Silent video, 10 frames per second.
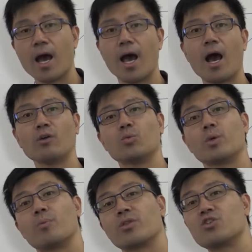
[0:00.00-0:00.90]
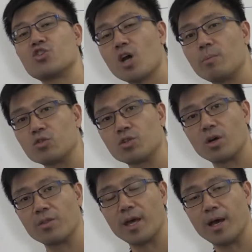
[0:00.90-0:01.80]
how do we put the geometry
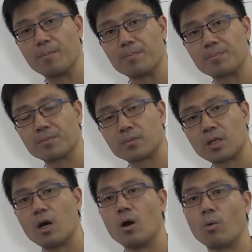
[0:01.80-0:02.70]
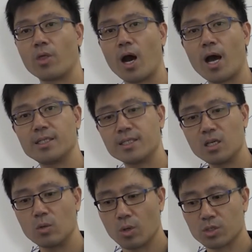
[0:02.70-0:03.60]
on that? Well, the
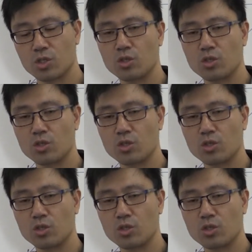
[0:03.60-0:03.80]
idea was to